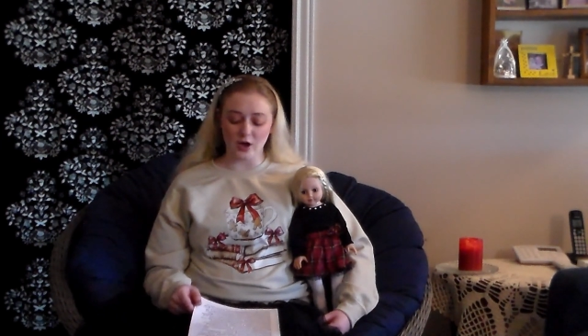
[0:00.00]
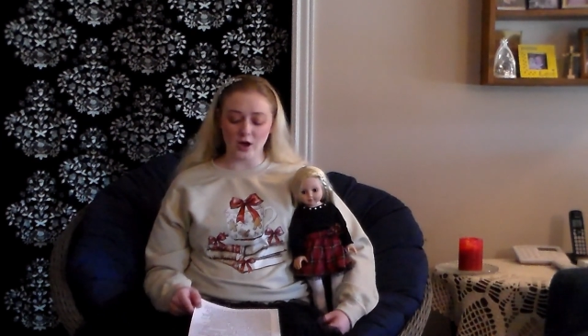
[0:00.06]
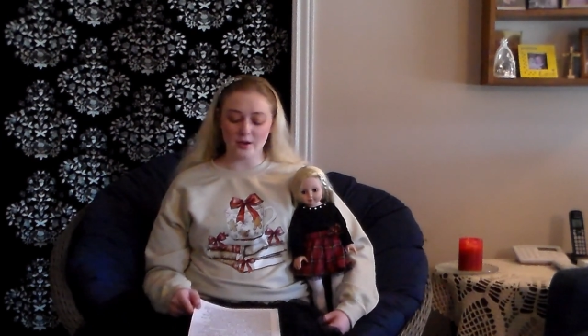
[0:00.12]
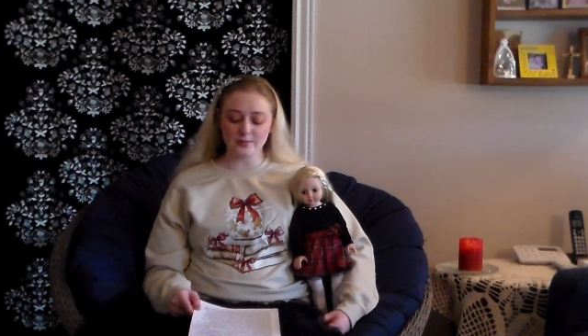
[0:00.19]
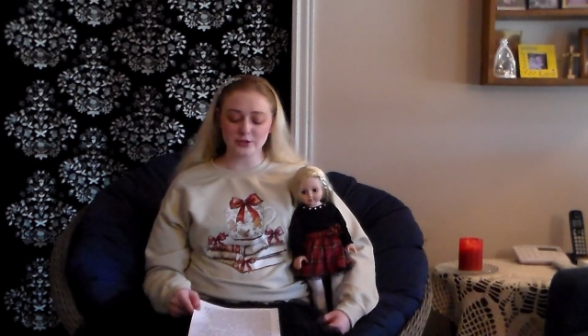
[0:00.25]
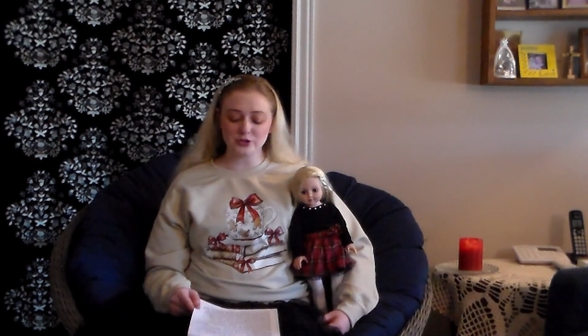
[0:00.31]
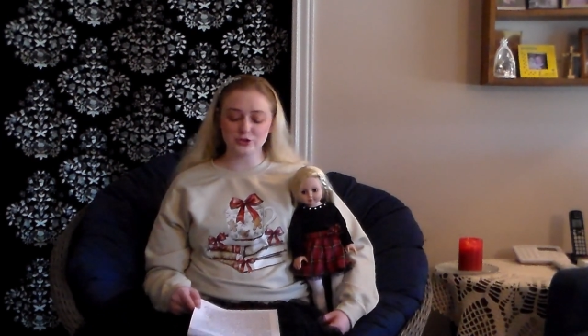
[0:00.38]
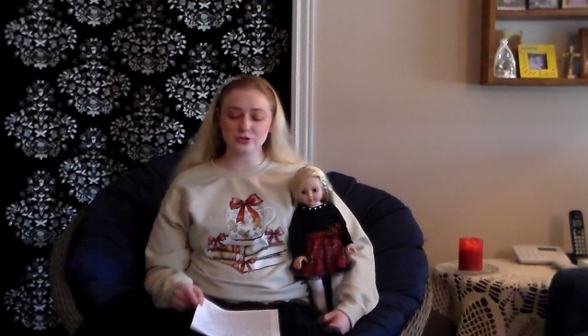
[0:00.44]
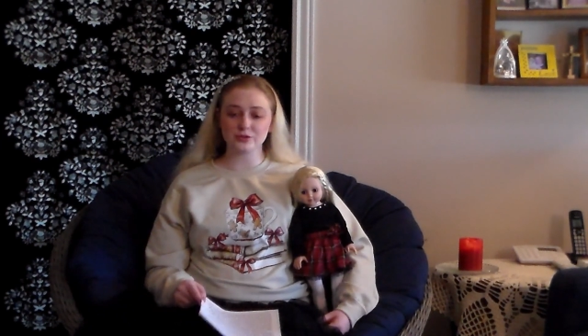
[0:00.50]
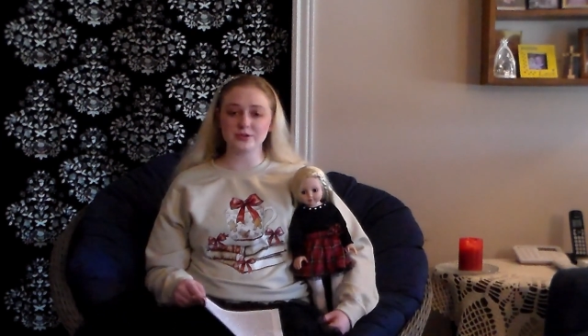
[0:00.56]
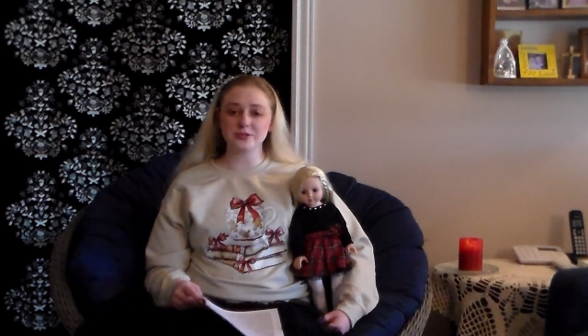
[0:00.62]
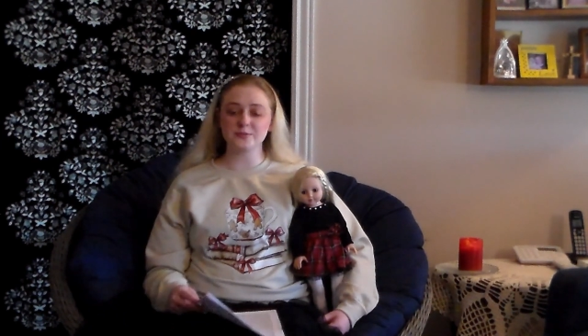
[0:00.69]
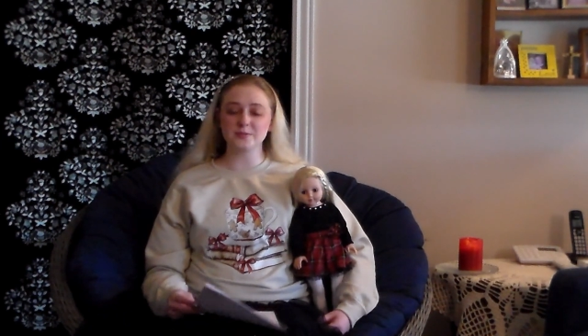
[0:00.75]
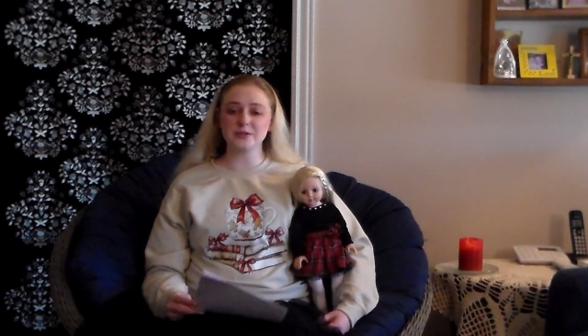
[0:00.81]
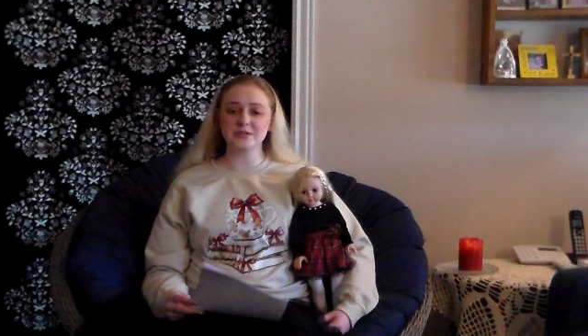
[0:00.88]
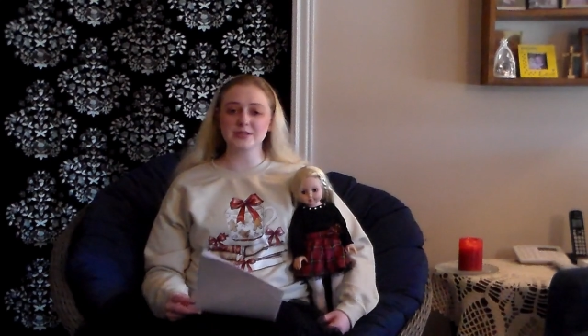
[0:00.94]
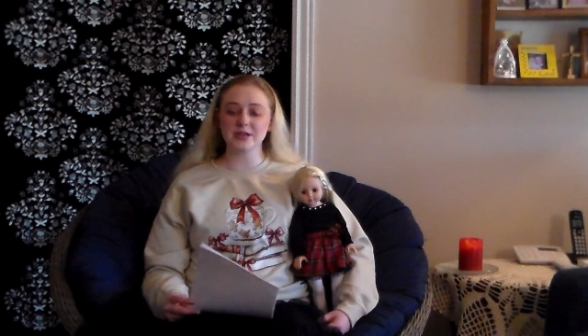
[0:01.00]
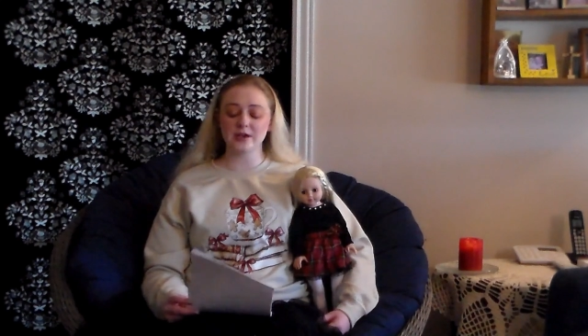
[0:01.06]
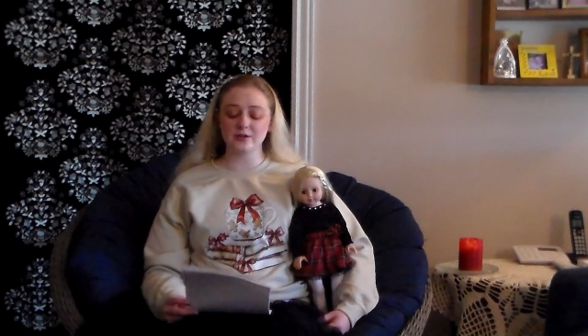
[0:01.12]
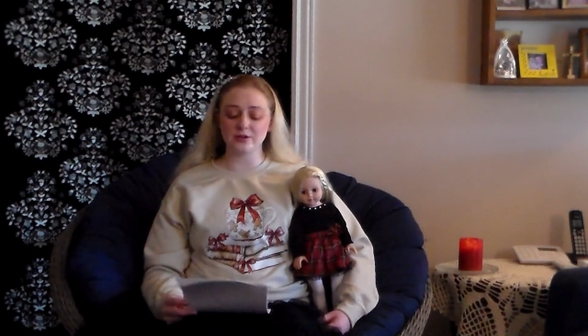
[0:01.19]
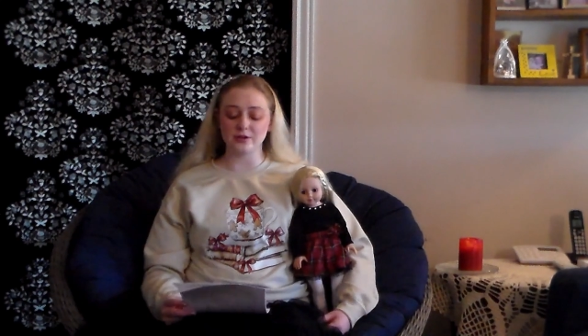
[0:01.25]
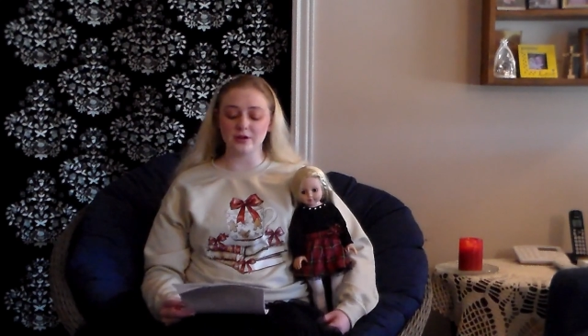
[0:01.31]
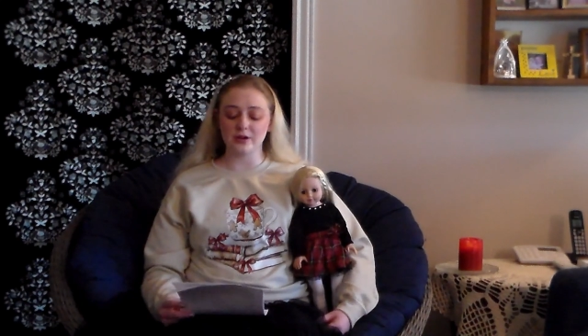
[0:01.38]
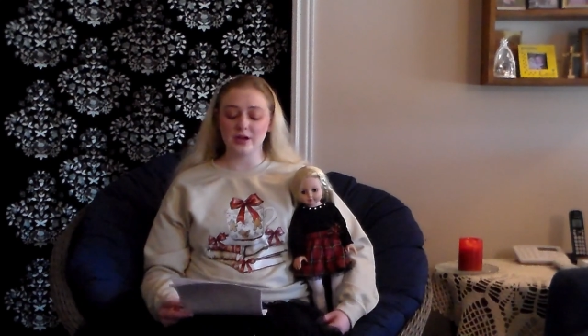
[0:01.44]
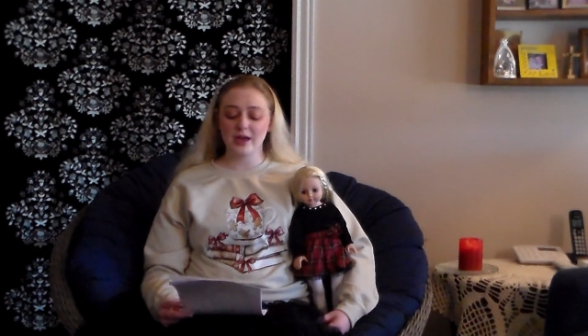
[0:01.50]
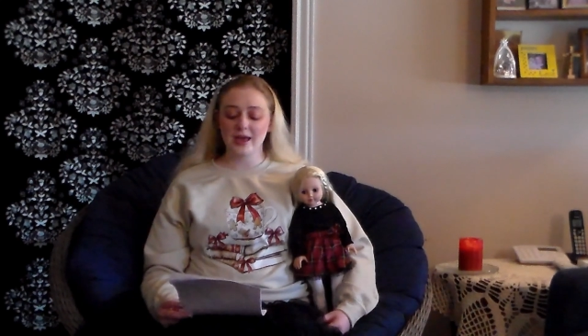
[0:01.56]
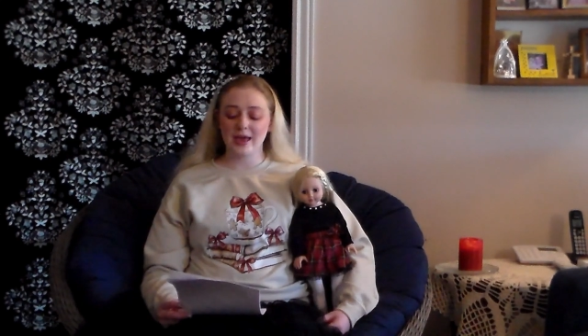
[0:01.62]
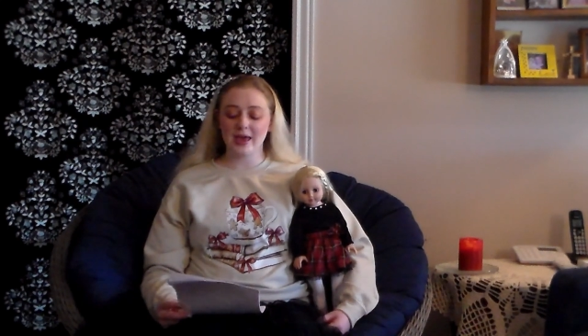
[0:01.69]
Amish Christmas Kinner,